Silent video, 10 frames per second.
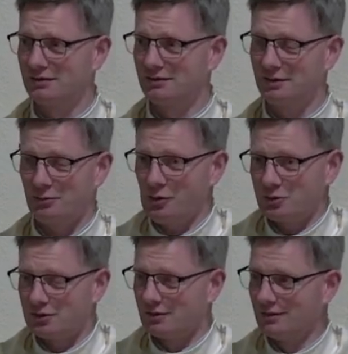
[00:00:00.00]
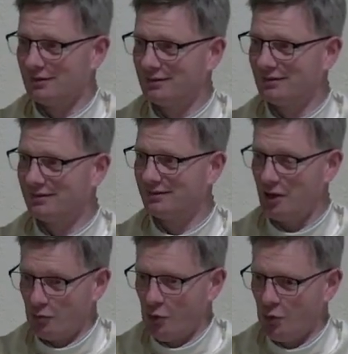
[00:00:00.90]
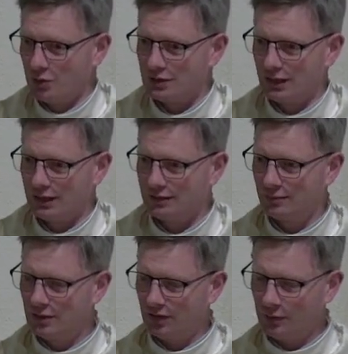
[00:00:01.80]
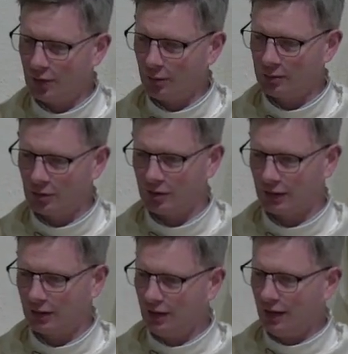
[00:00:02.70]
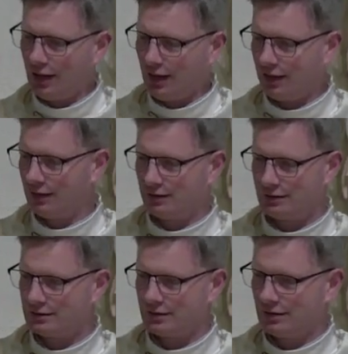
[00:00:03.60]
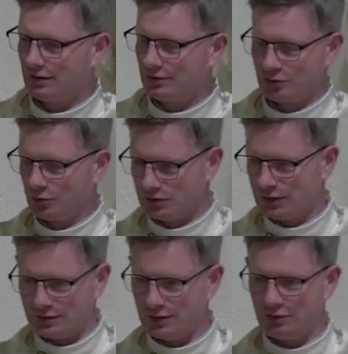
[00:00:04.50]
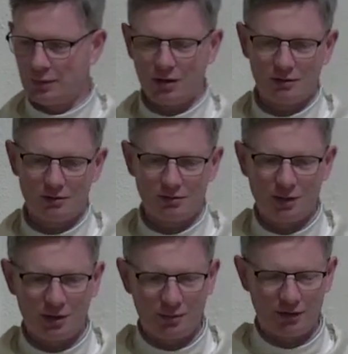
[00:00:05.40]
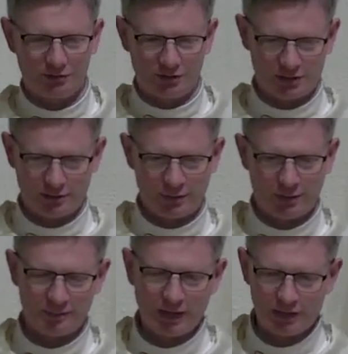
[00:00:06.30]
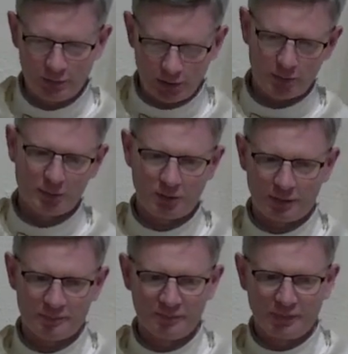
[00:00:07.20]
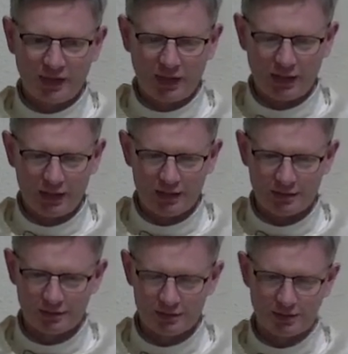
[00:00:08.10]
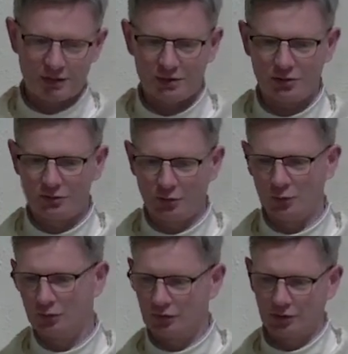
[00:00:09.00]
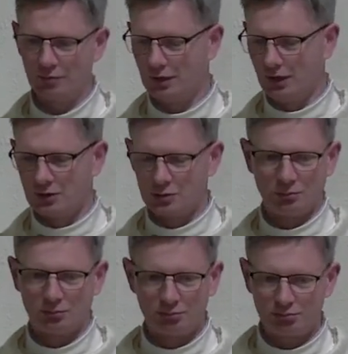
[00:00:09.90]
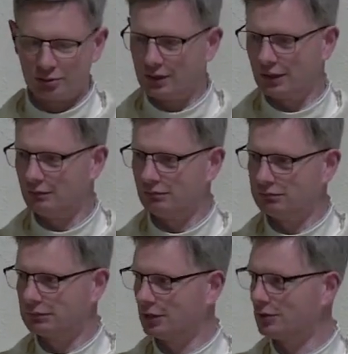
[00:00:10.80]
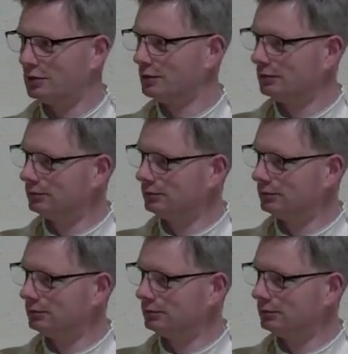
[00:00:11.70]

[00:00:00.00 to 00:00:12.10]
I won't. I won't like. I mean, if I wake up in the morning and you know, say say you're a married you're a married man, for example, and you wake up in the morning and there's a text on your phone from some pretty girl